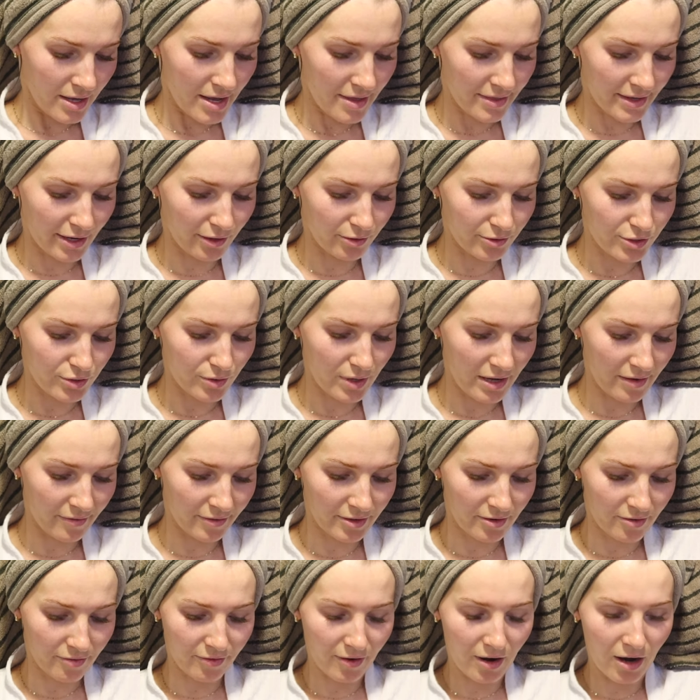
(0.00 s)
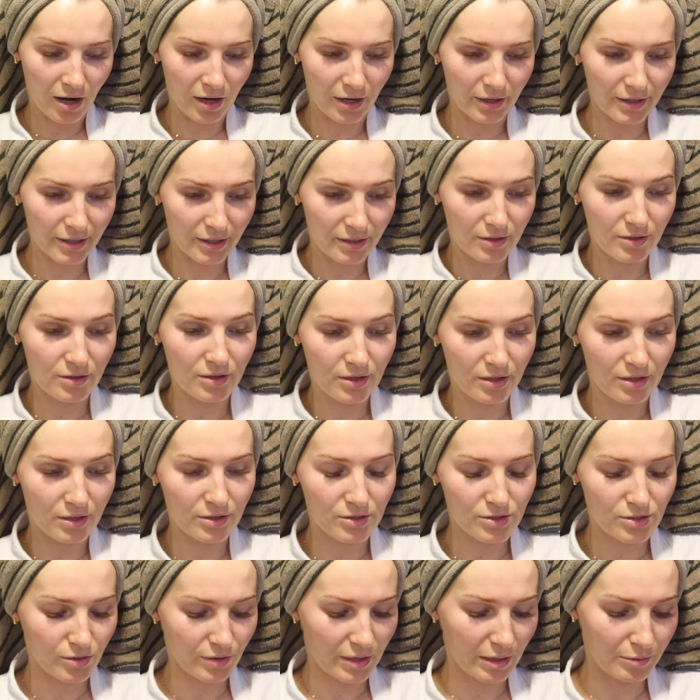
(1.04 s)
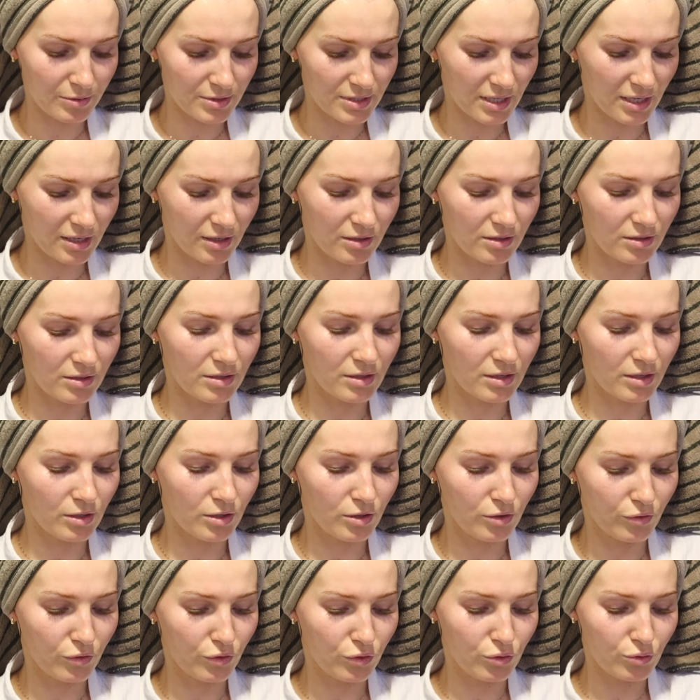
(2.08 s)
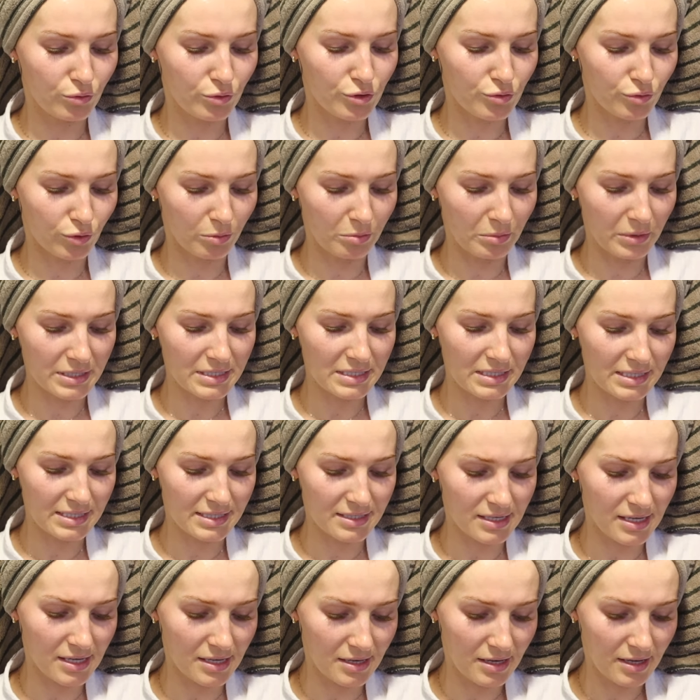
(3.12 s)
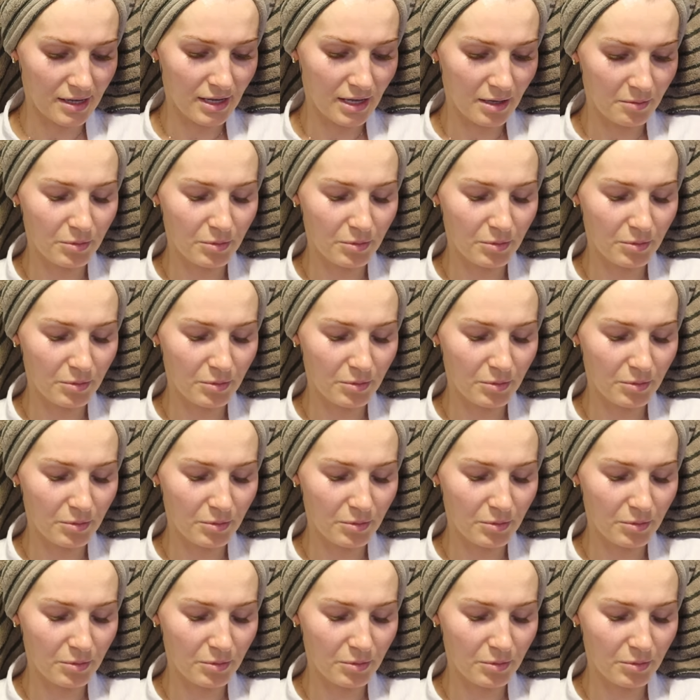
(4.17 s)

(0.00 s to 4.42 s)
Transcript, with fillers: And then I also have their fog. So that one's like a neutral musky scent.